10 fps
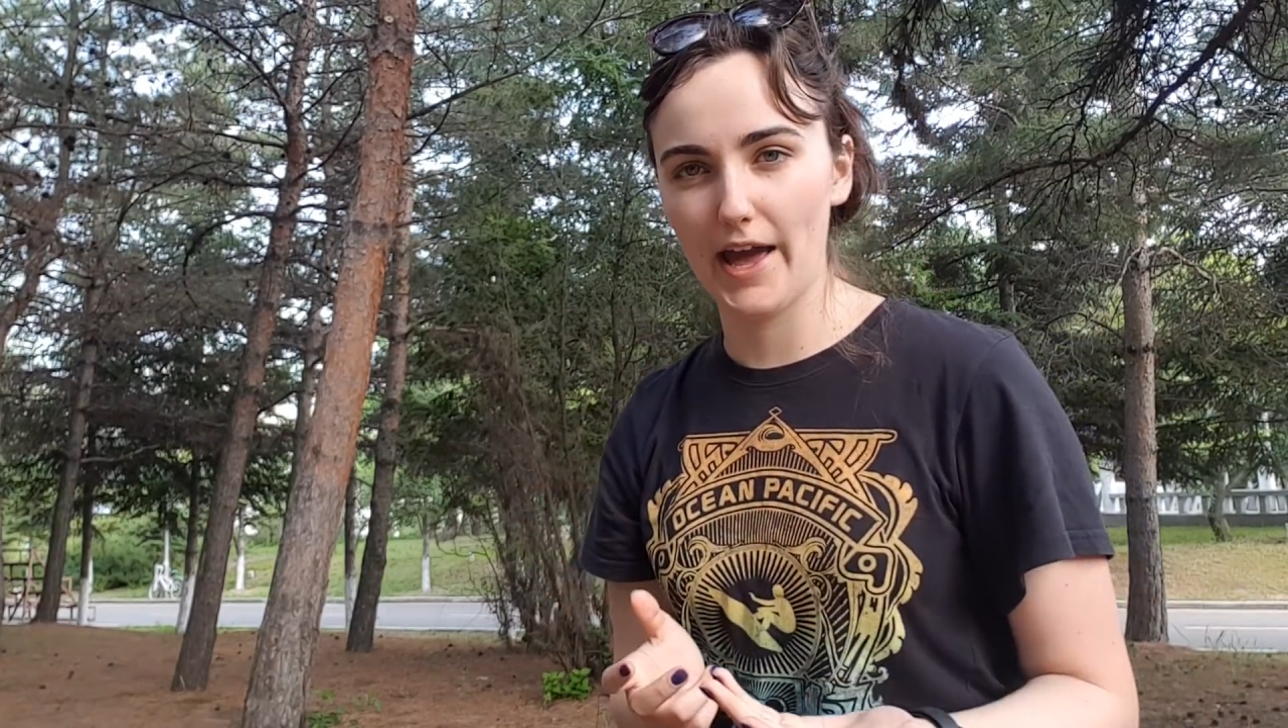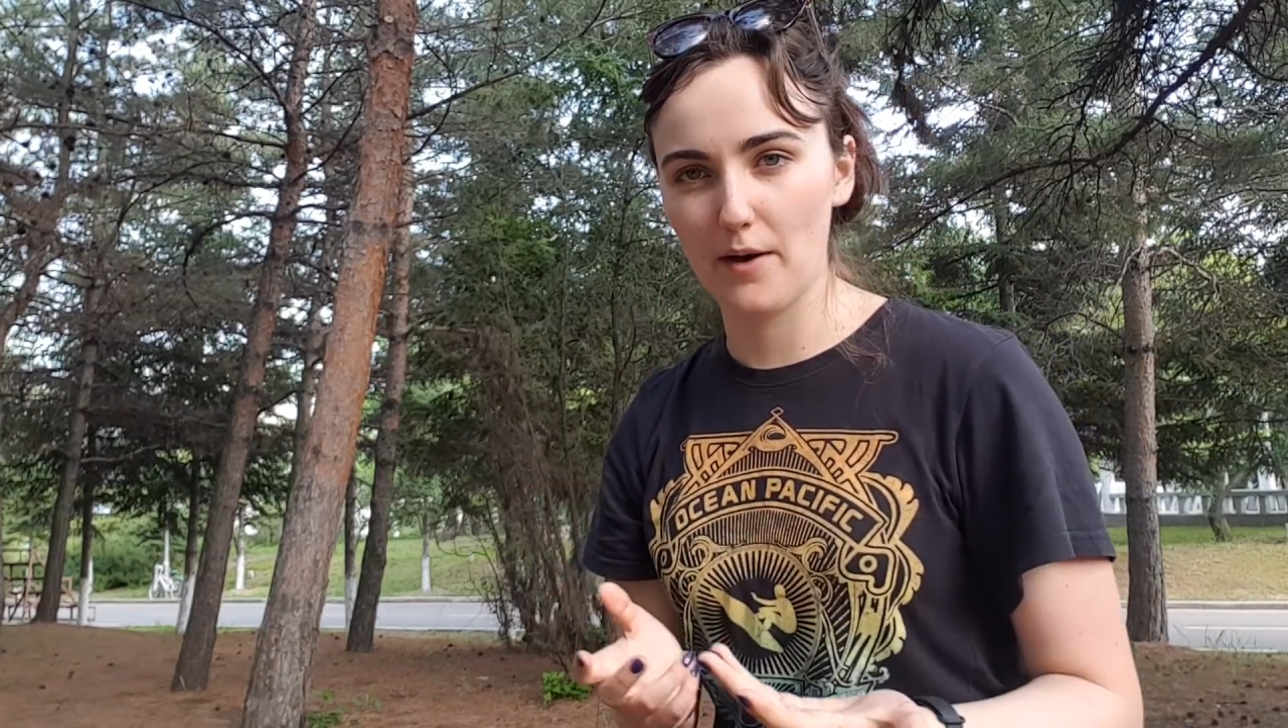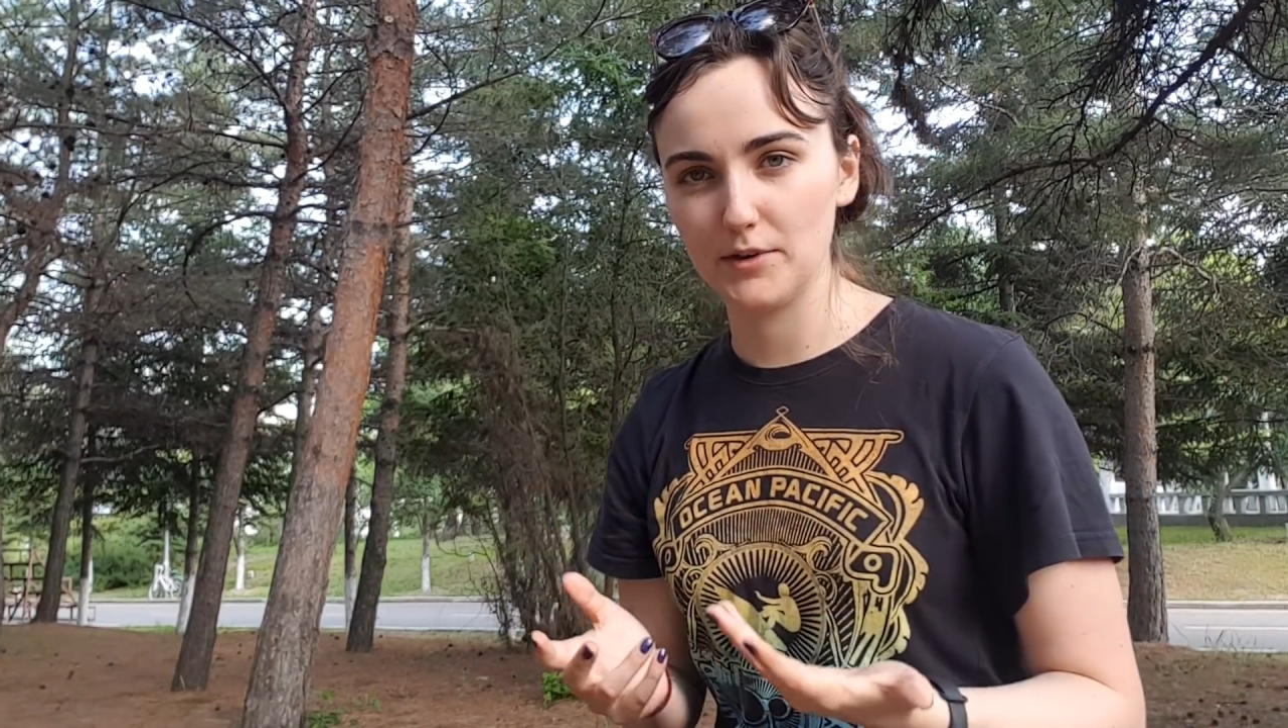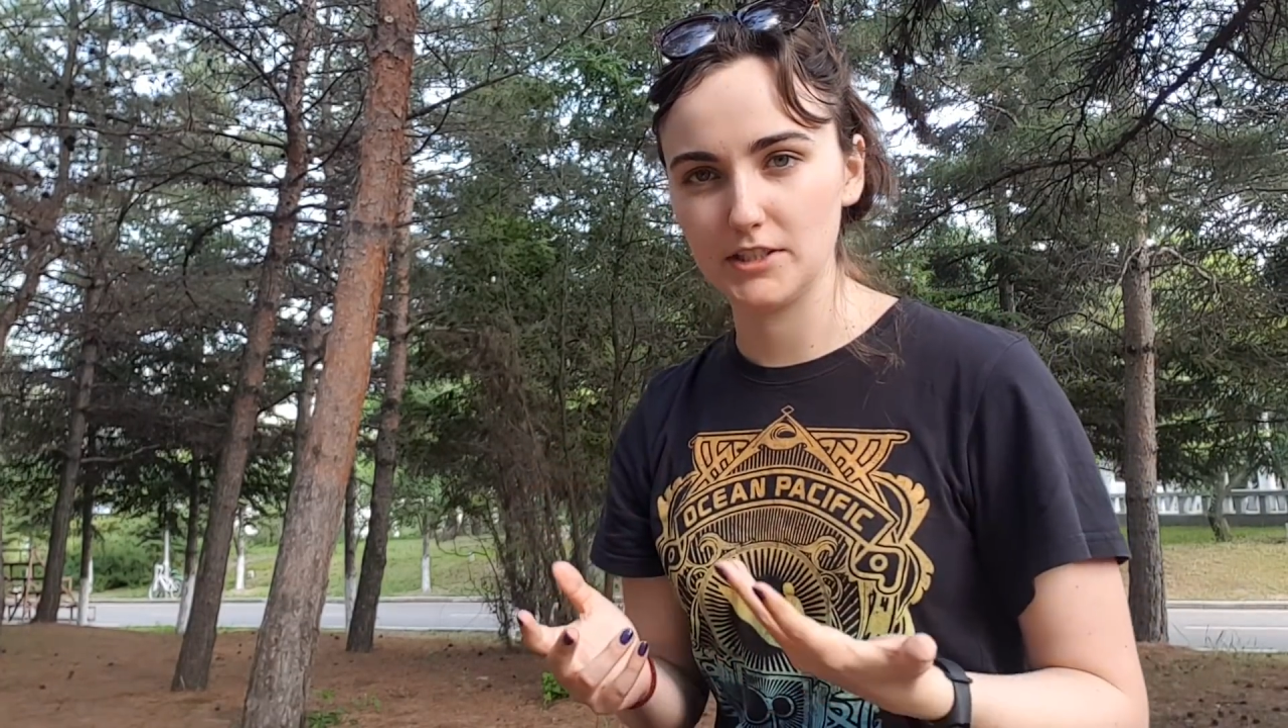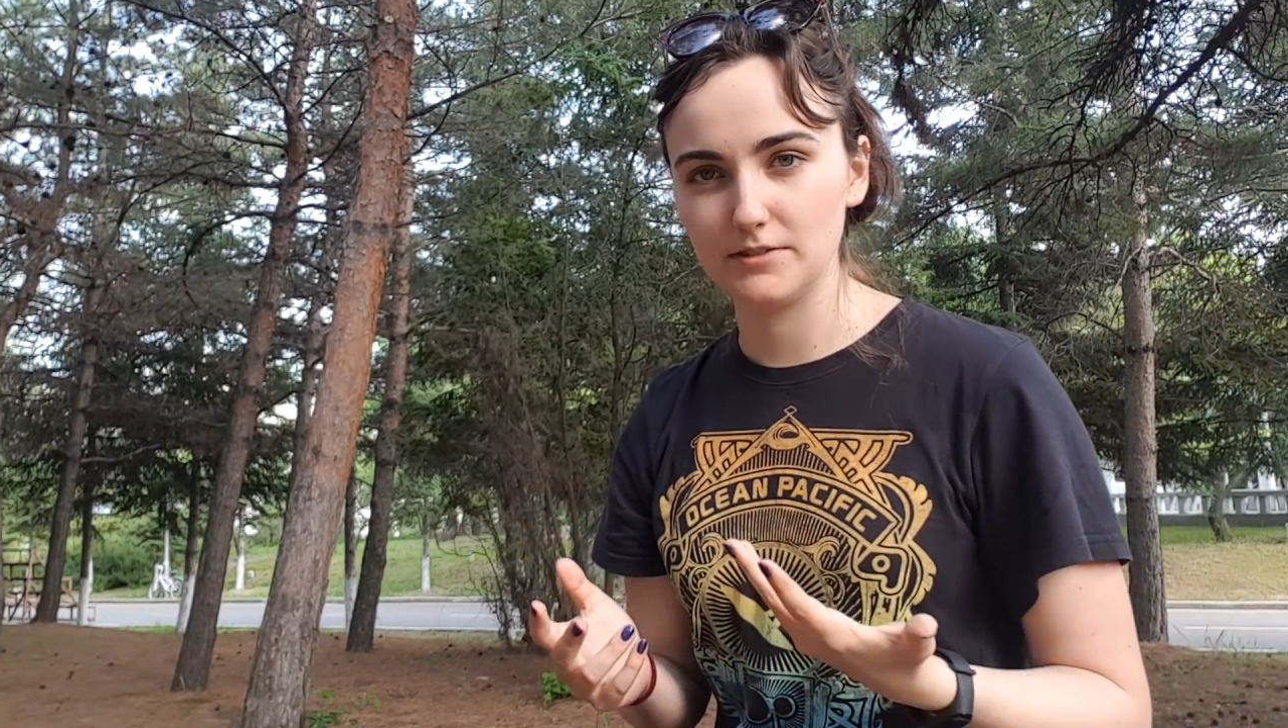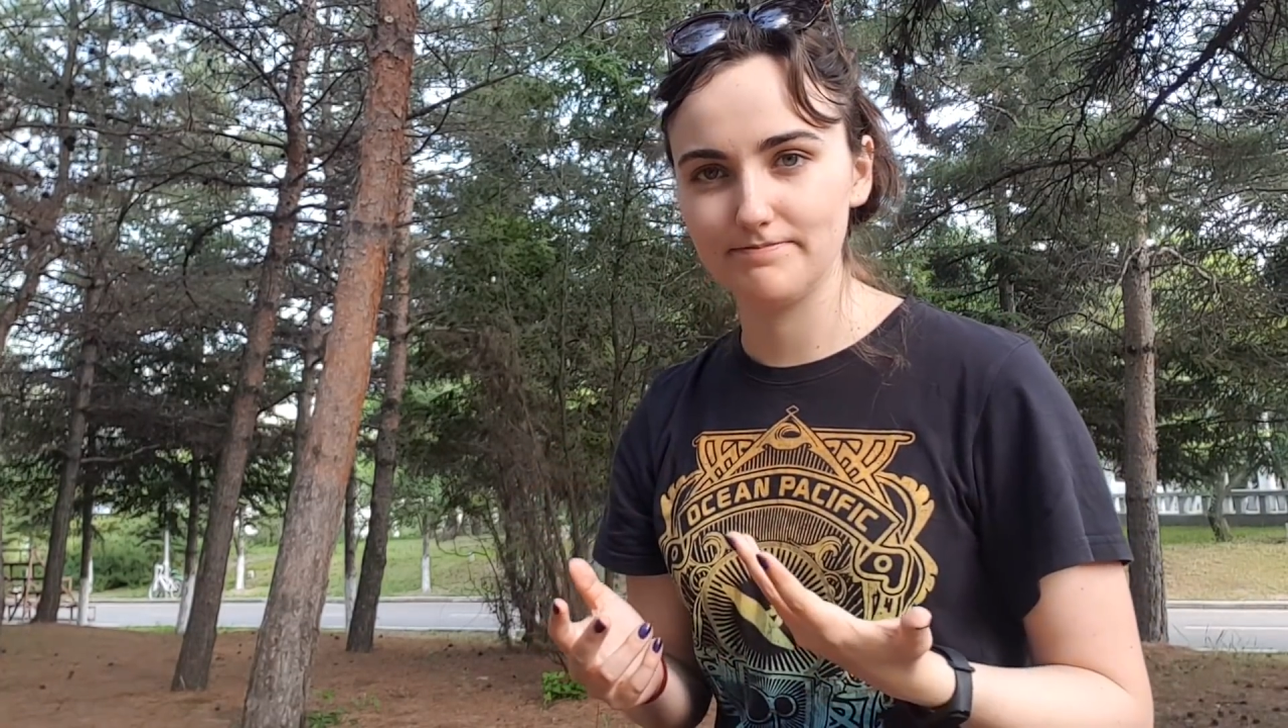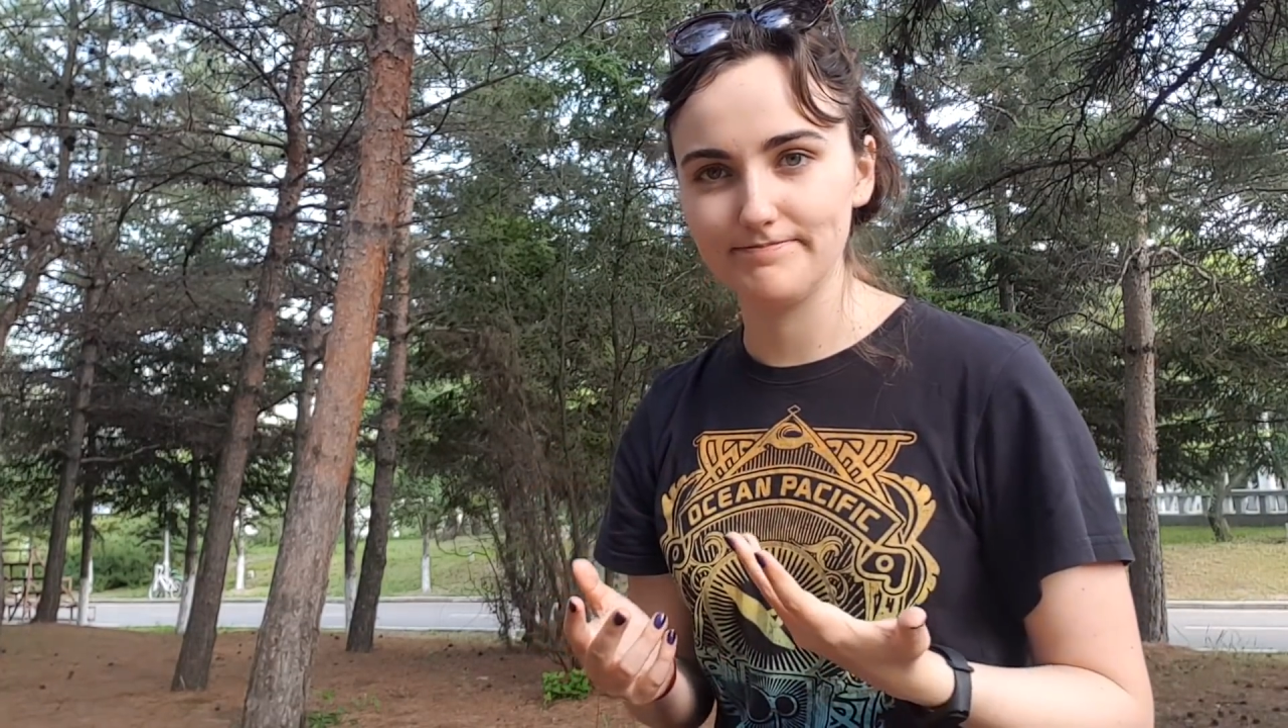I would